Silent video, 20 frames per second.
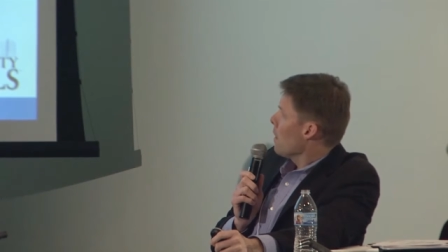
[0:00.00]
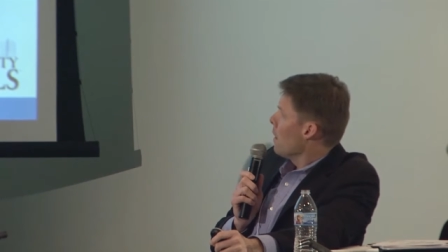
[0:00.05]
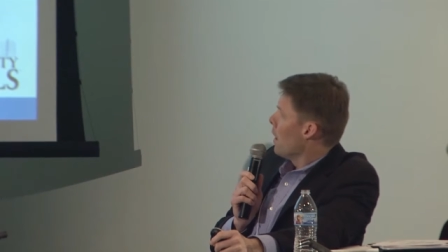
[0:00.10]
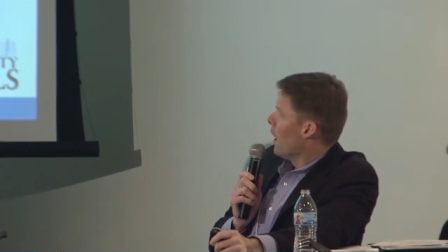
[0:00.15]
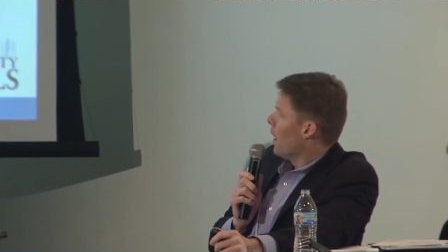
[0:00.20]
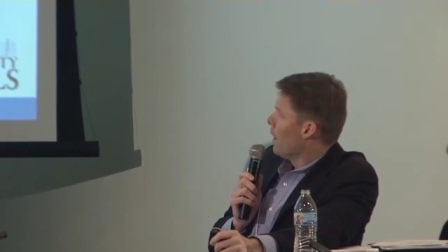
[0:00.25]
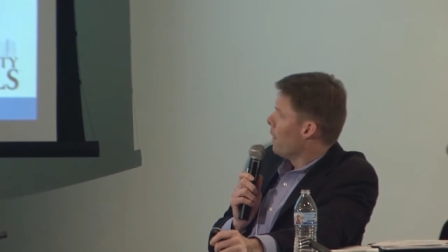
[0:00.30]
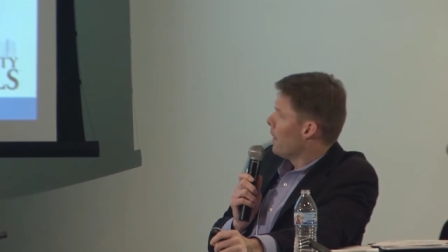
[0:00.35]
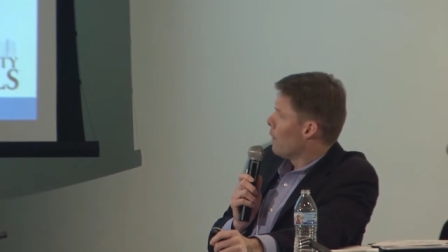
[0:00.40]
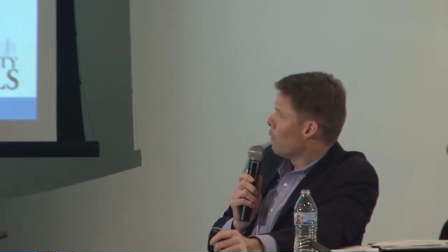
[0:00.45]

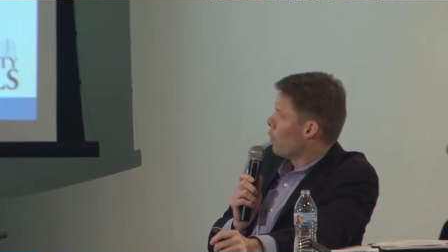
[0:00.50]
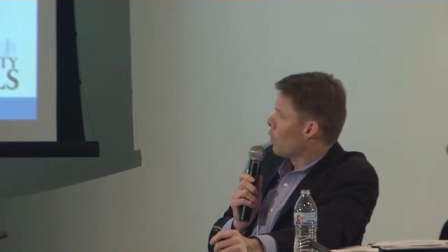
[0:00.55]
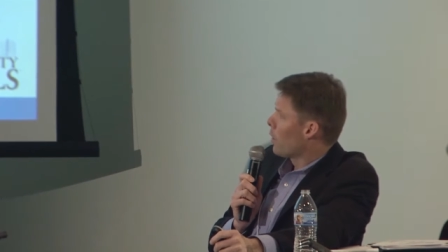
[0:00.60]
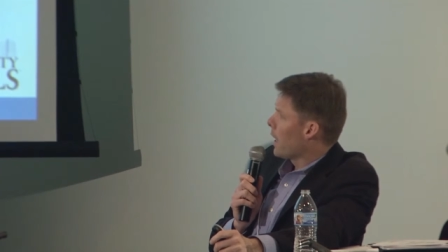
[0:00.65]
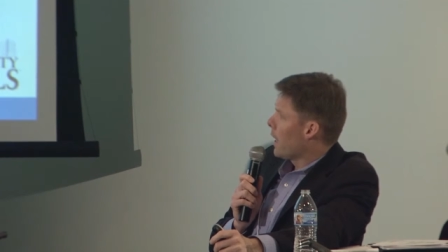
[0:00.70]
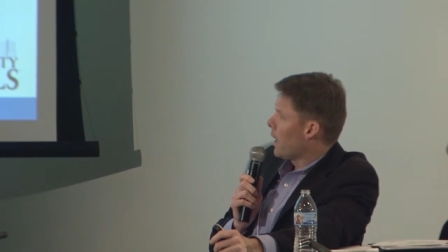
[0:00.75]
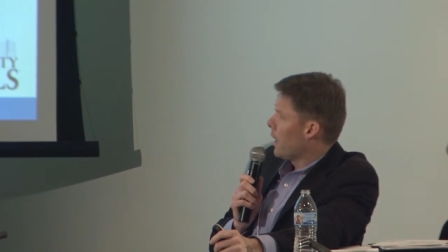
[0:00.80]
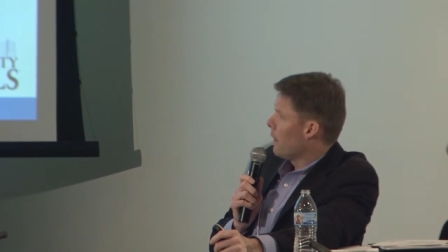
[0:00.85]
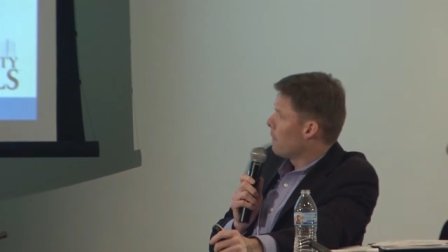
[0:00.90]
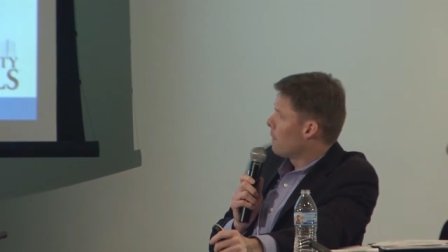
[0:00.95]
Uh, and then we'll
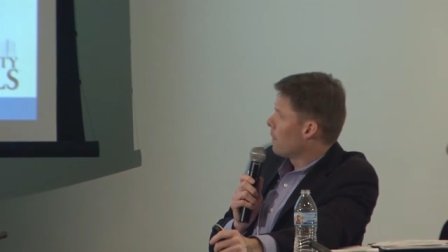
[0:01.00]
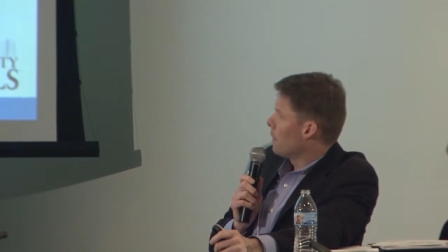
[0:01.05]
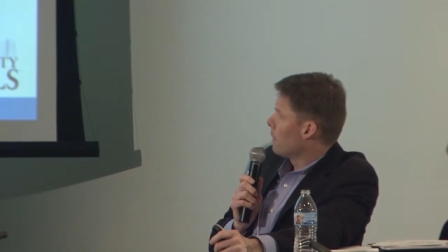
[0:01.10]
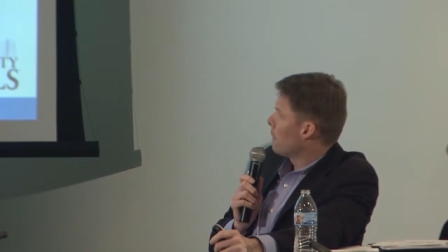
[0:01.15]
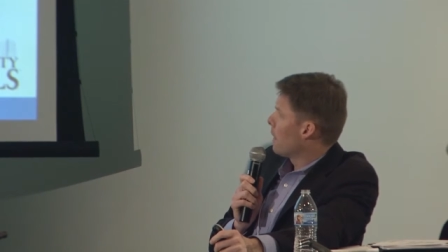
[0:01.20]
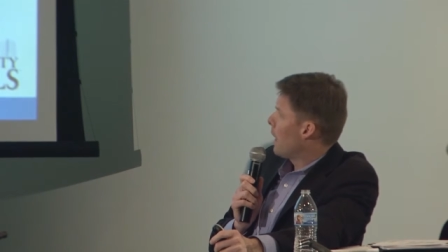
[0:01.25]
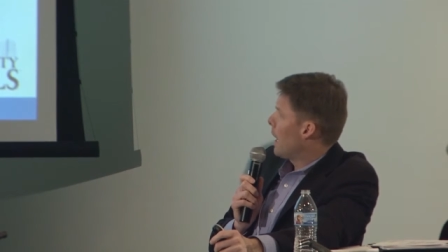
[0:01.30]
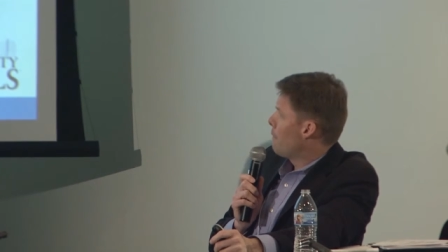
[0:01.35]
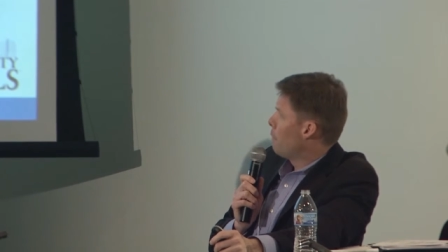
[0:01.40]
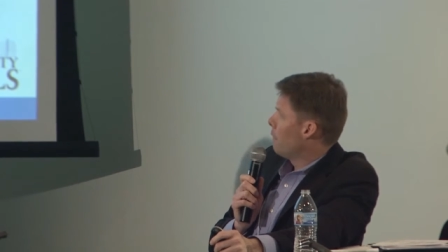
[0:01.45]
get into a
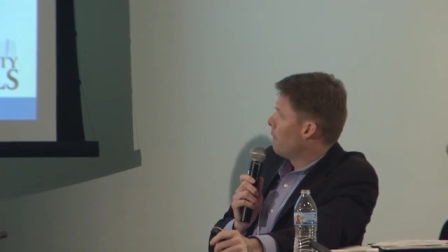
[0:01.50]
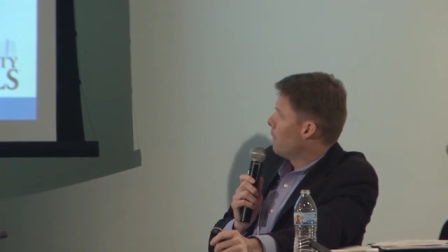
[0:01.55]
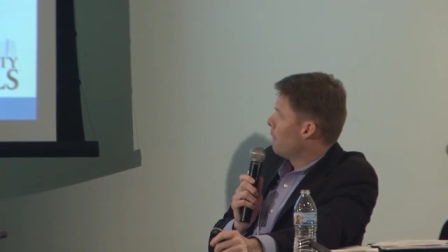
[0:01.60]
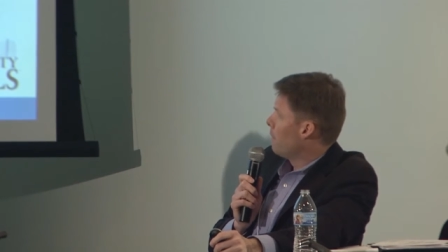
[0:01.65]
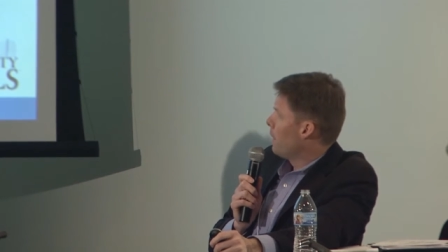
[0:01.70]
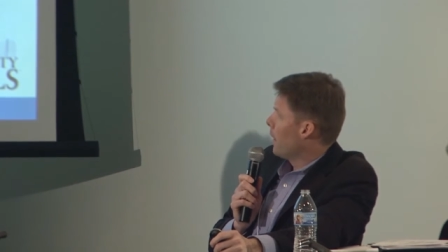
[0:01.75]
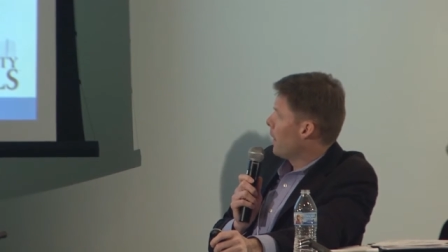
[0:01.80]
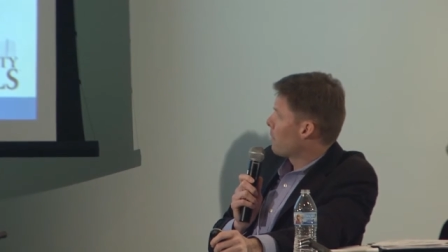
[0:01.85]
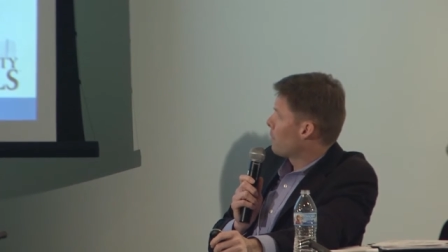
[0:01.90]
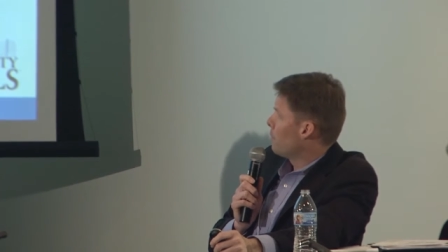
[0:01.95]
type of
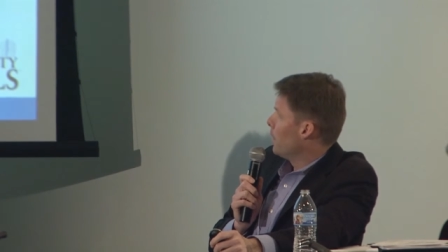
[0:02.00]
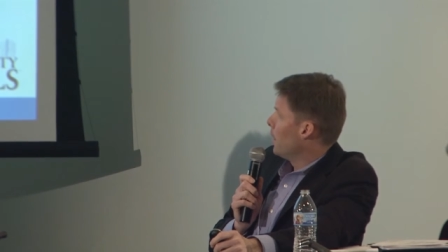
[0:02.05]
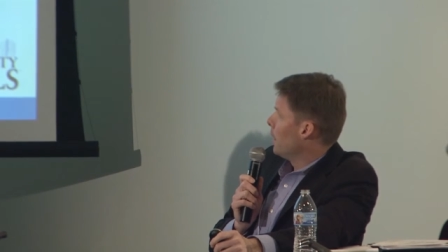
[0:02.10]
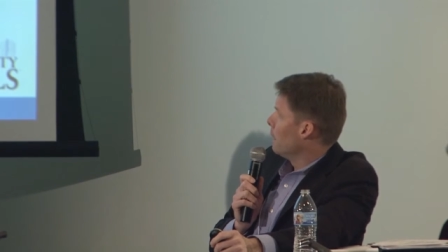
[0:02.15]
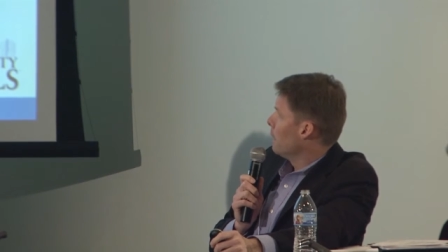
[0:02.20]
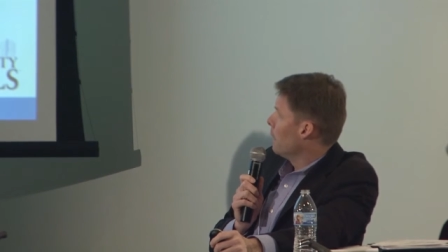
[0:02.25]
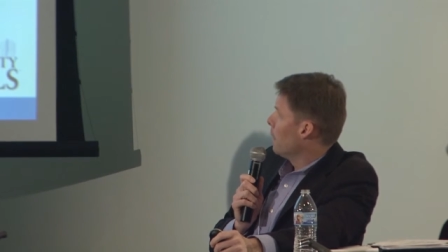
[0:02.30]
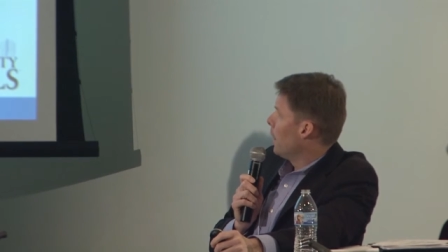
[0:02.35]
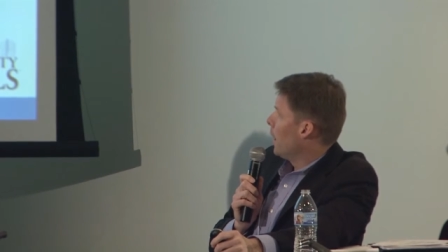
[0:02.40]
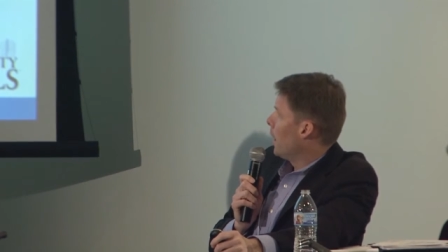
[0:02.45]

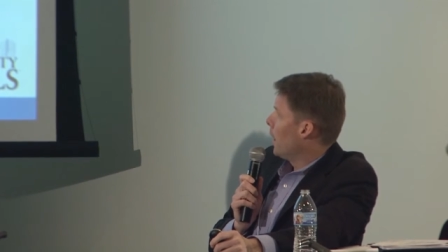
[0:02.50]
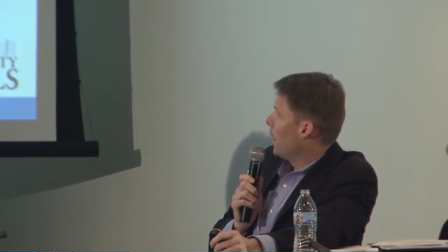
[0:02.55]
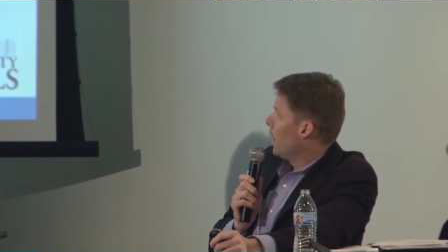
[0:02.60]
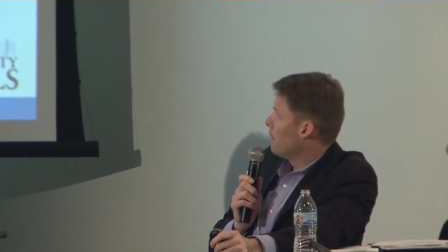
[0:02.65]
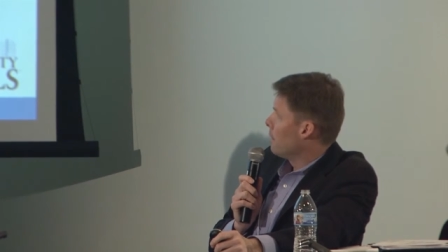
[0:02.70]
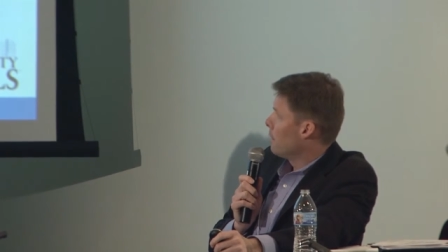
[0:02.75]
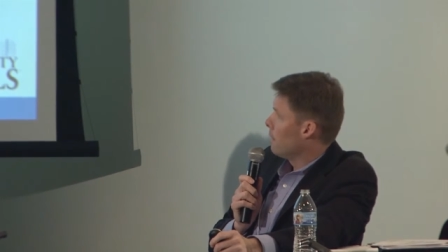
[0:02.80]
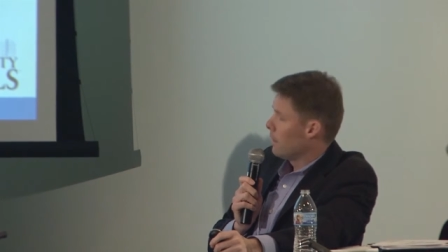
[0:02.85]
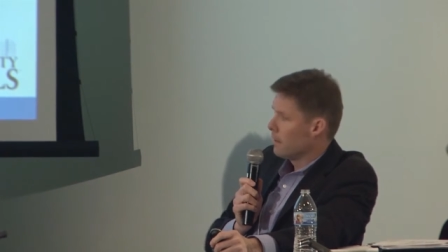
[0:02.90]
investment. Uh,